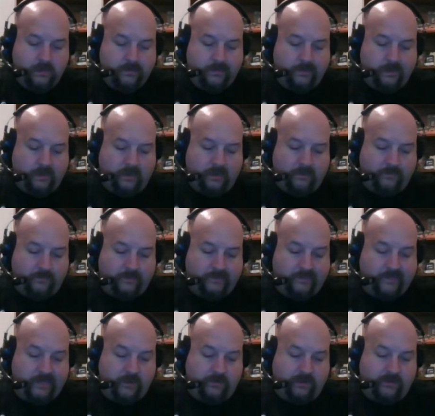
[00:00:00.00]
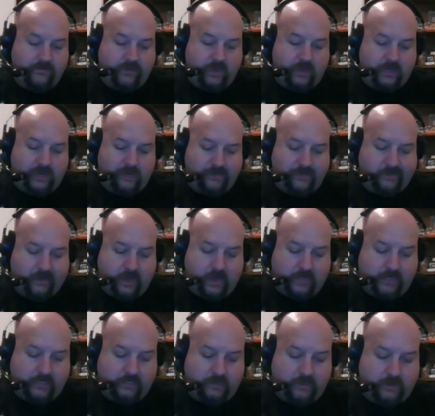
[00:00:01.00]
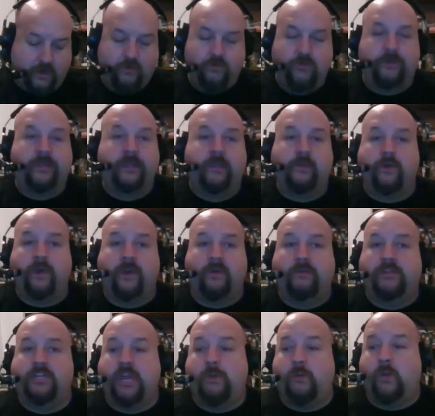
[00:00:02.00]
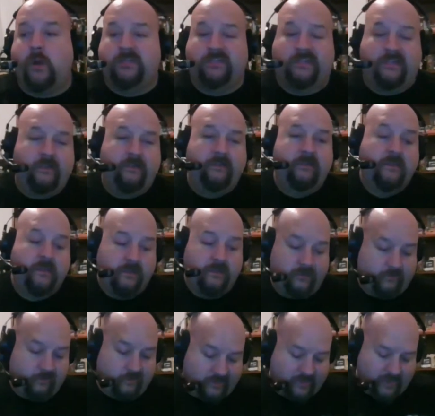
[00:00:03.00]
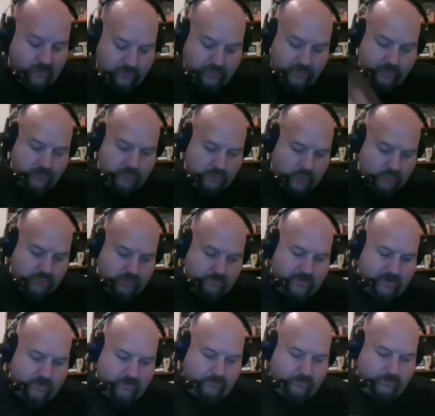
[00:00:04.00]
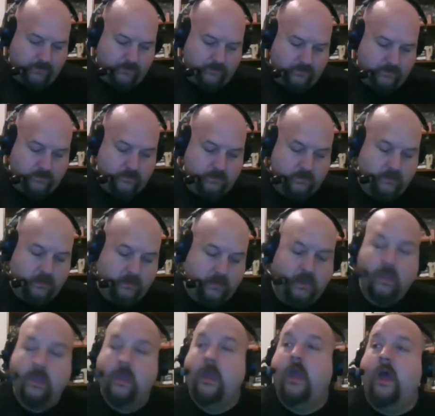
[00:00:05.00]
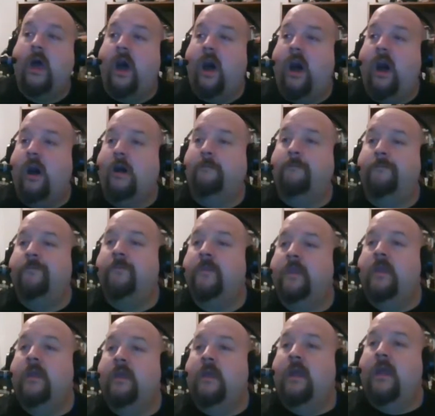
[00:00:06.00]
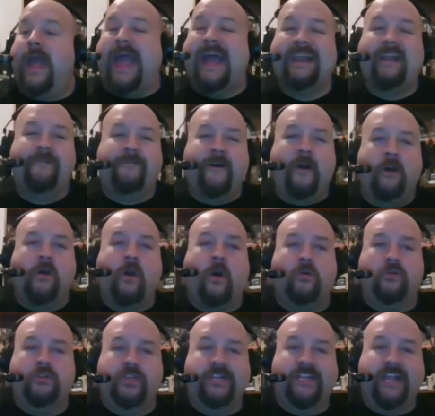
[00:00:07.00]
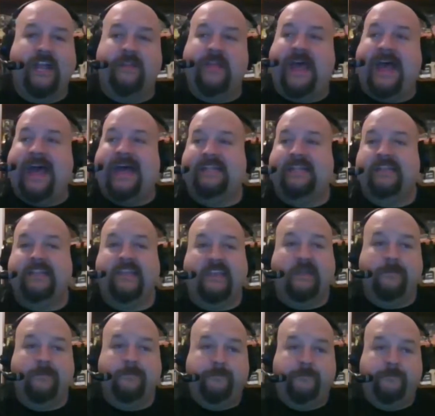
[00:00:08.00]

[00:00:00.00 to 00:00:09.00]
Sorry, Siri thought I was talking to her really quick, which I wasn't. So, Siri, shut your mouth. NFL coaches on the hot seat.